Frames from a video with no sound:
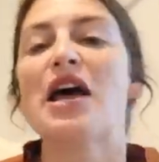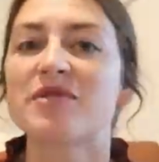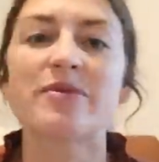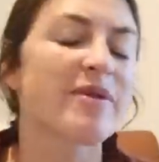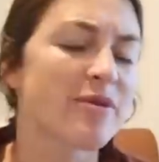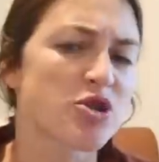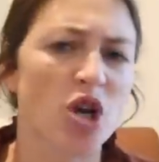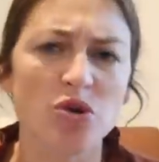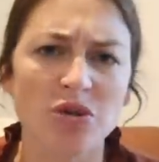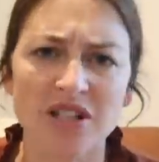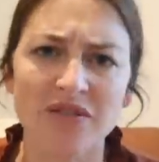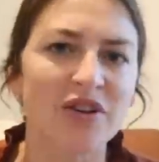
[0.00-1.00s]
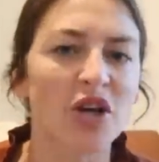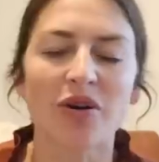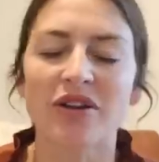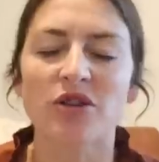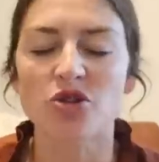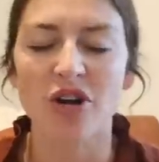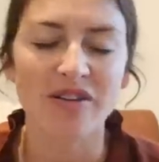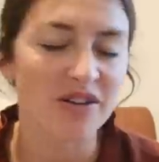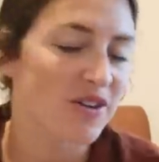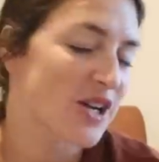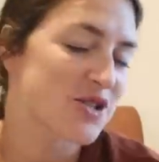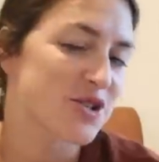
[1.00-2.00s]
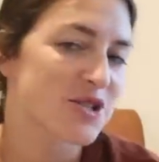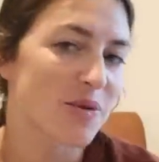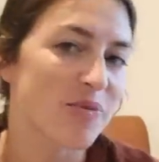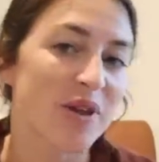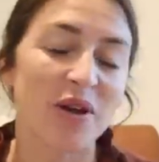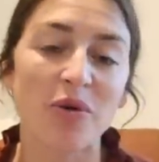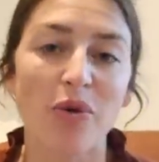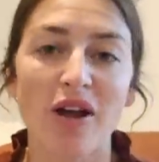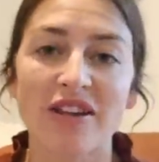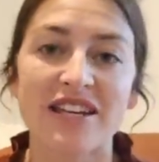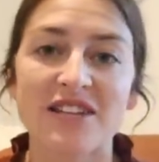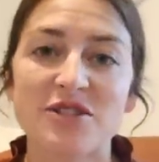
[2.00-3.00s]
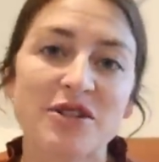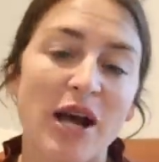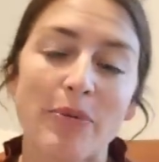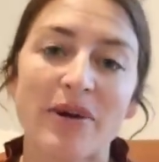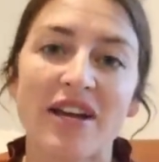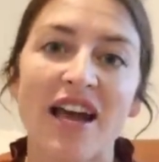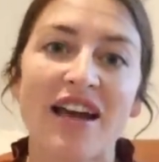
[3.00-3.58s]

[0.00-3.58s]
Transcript: Sometimes Josh will leave and go hit the driving range or something while the kids are napping,